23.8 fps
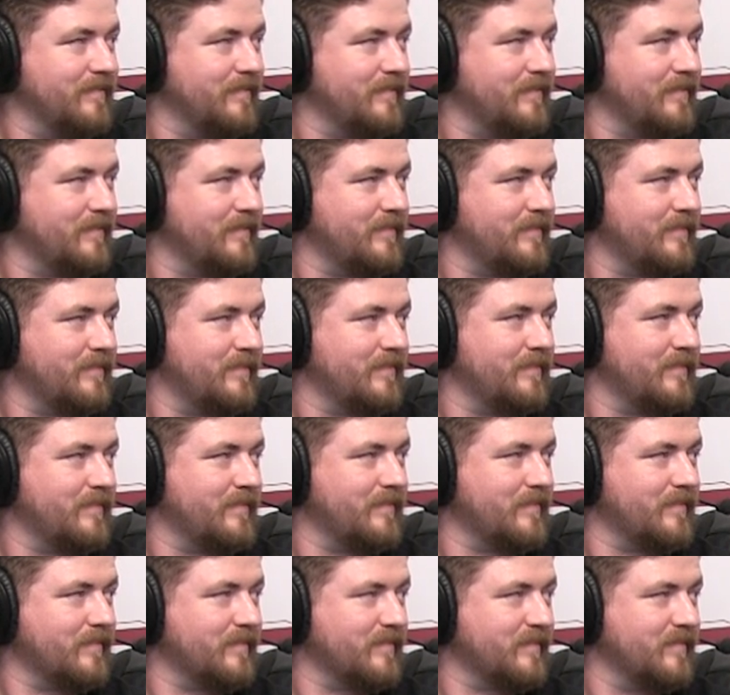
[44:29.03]

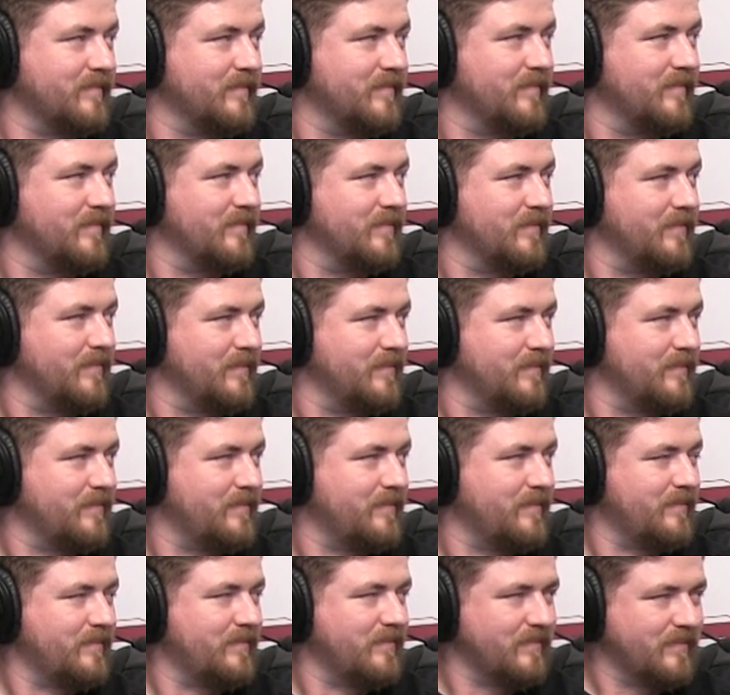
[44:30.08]

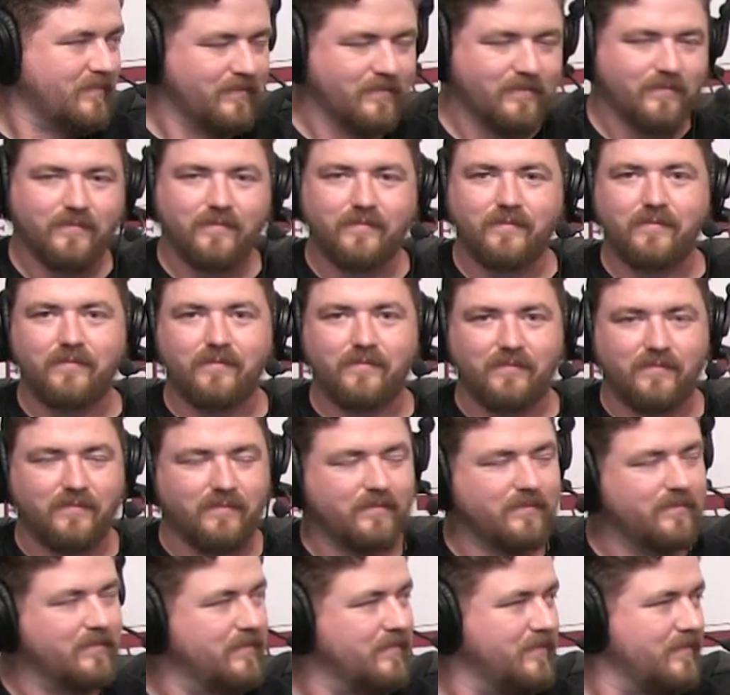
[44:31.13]

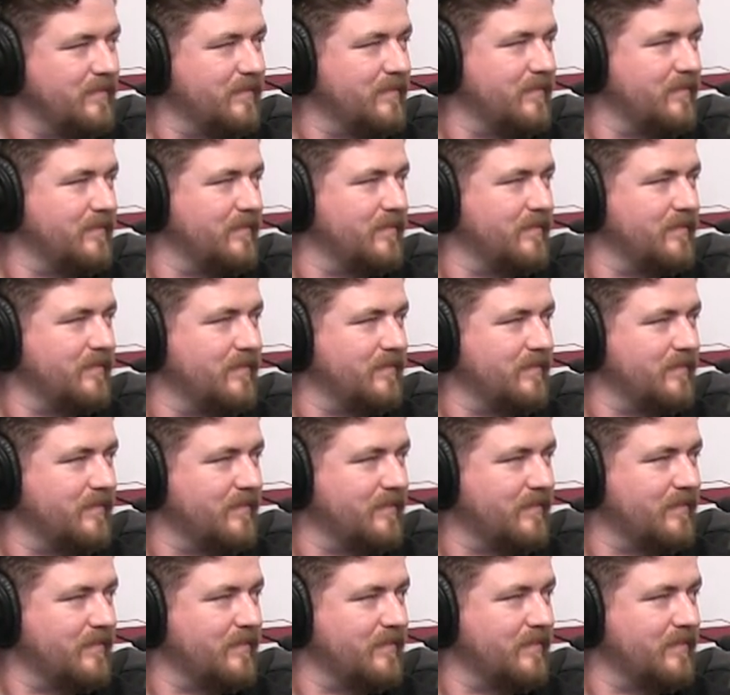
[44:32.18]

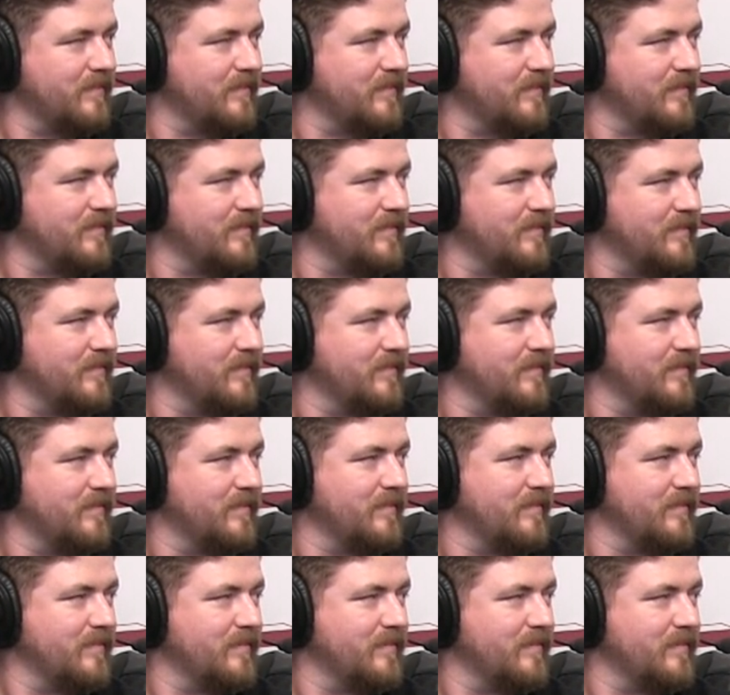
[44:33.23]
No words are spoken by the person on screen.